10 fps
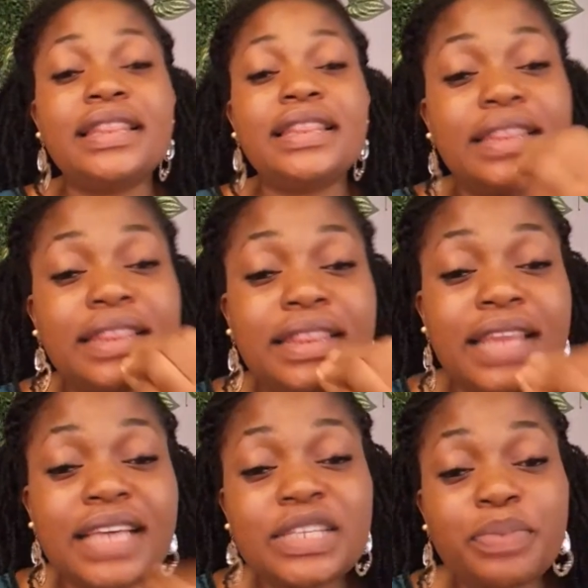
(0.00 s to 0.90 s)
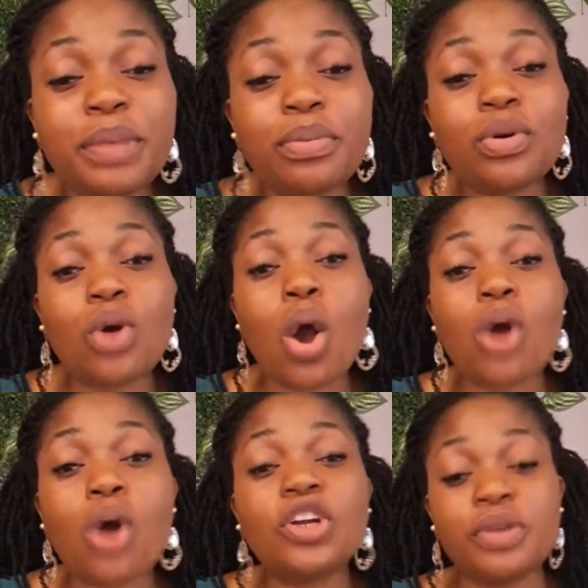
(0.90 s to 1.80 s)
These people called
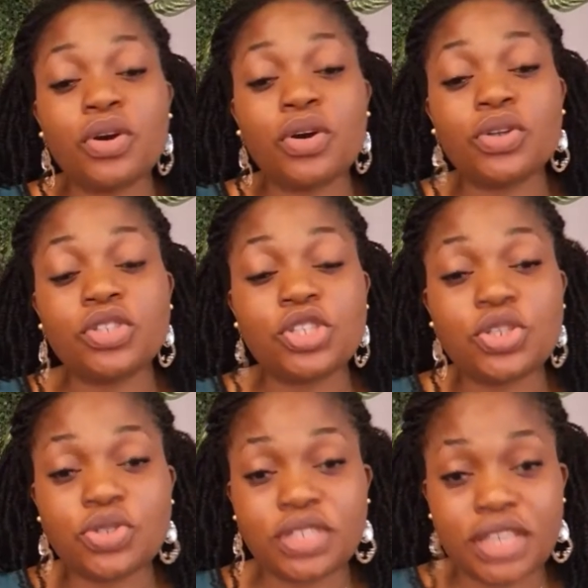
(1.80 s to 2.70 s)
me on Tuesday